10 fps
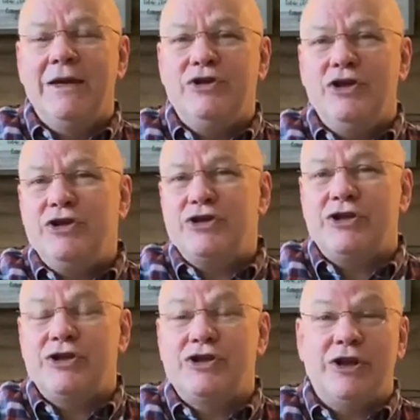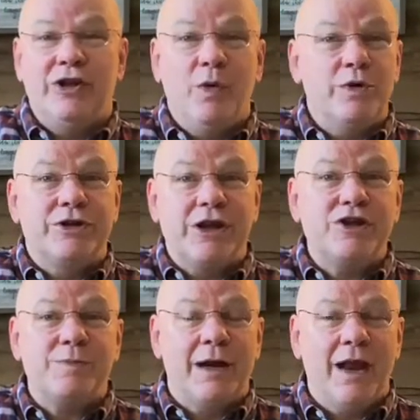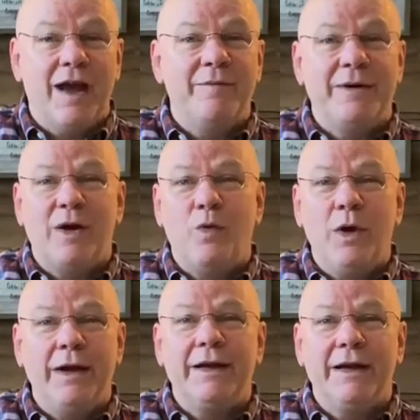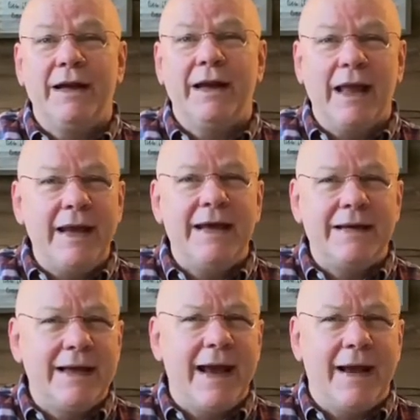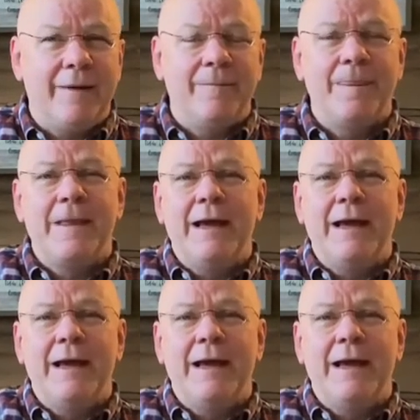Jesus had said, "No one takes my life, but I willingly lay it down."